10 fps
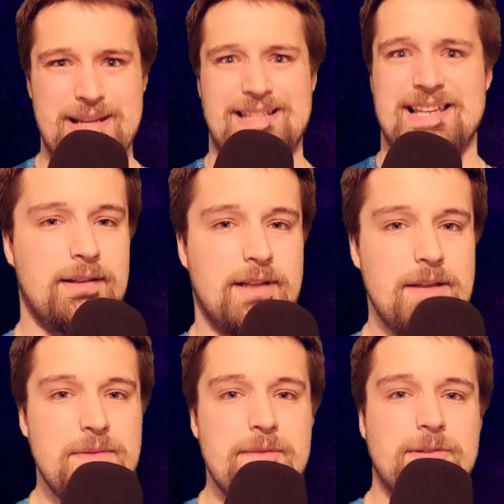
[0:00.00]
time.
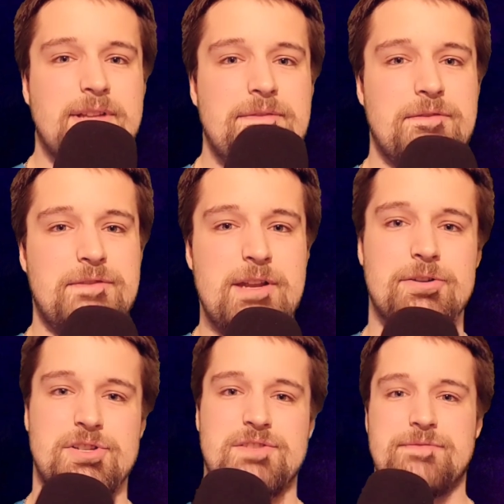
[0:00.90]
Have you ever left the theater
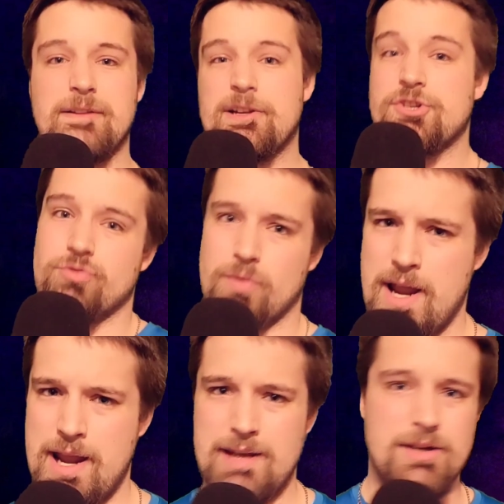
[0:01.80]
just feeling
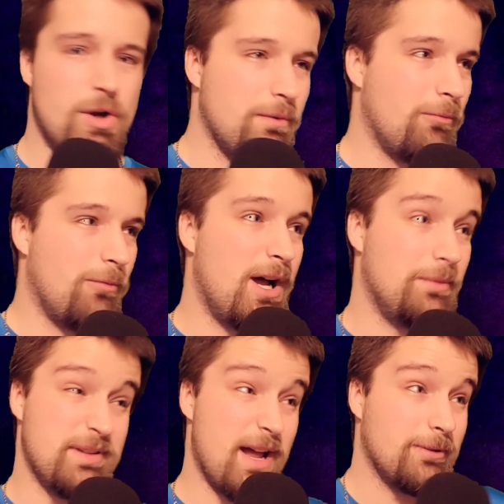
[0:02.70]
drained and
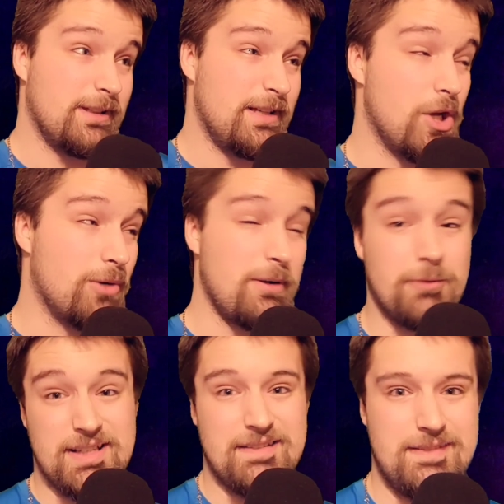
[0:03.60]
overwhelmed, not really knowing
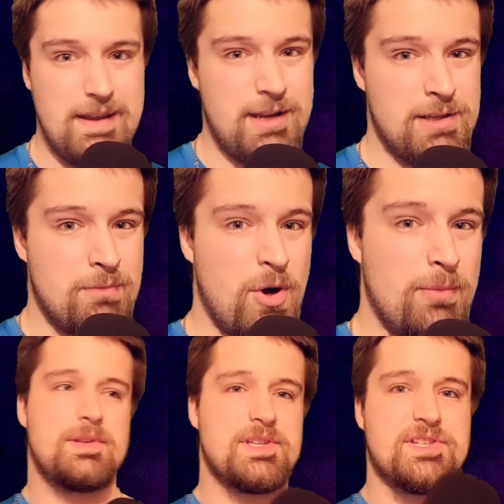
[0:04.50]
what to think in the
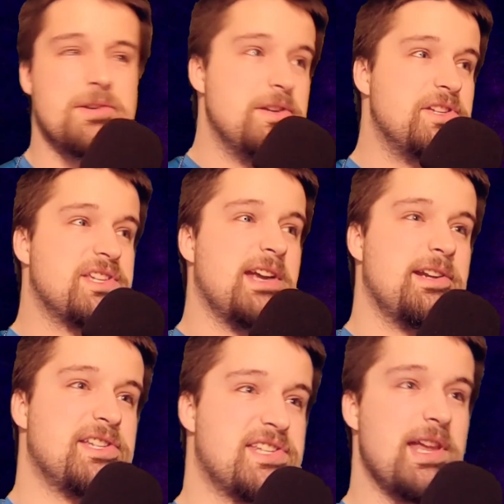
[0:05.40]
moment? So you just kind
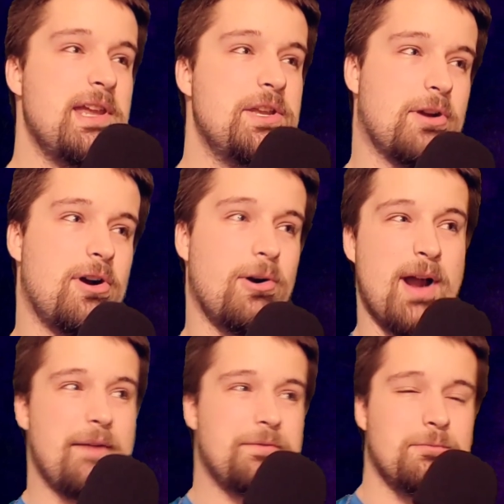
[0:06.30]
of sit in your car
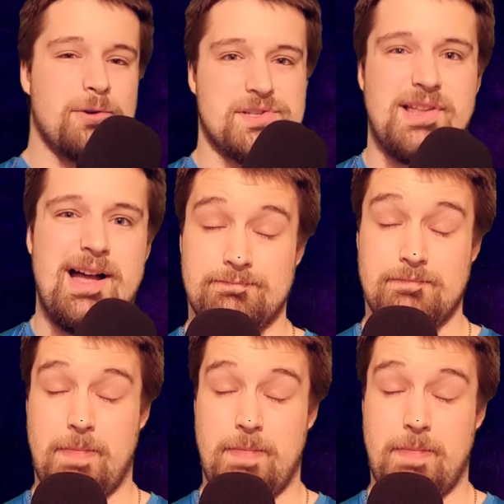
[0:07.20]
afterwards like,